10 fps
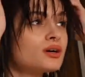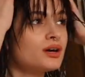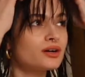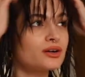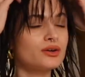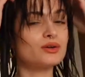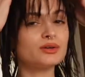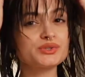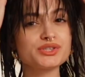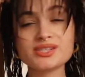I don't know, it
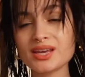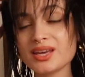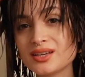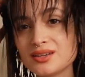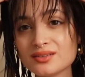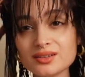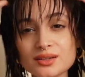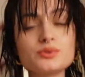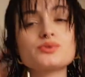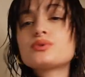was just getting, it
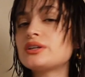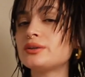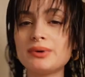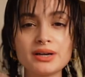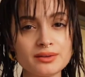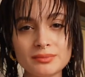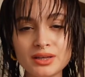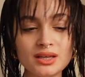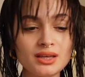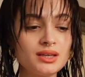was really bugging
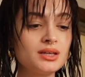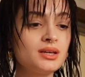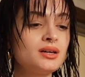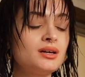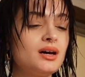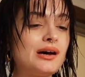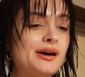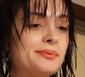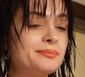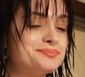me.
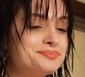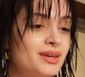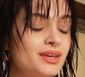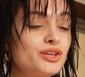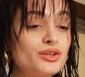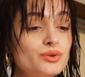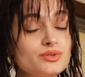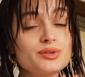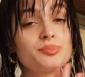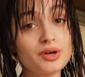Um, he
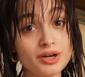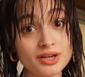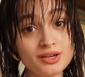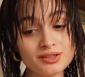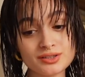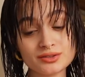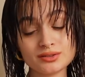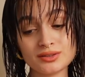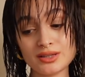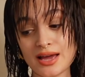used a product
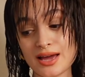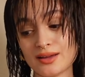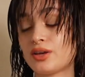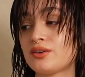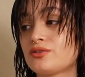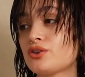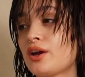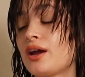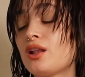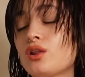that gives your
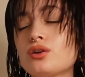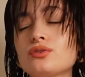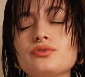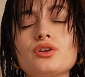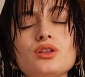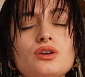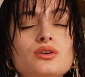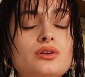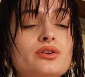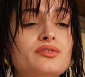hair a lot of
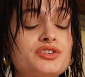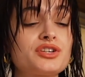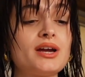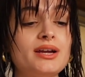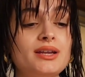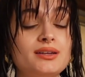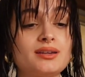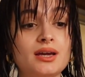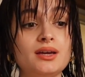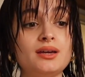glow, a lot of shine, and
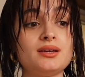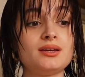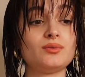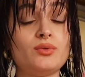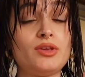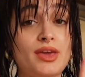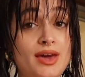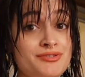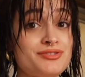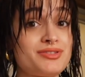
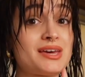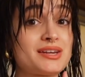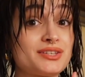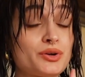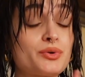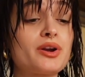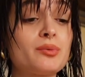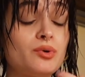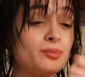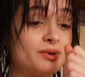yes, that is
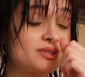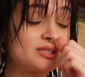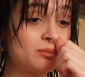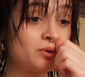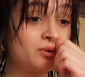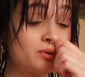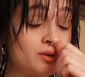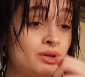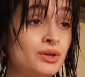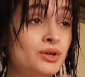incredible, but someone
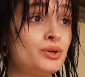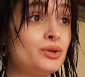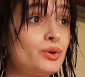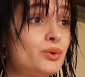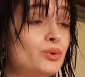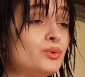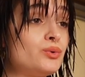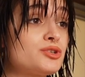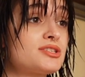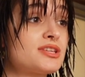who
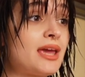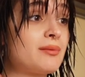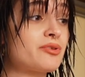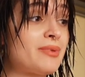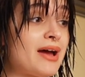just came from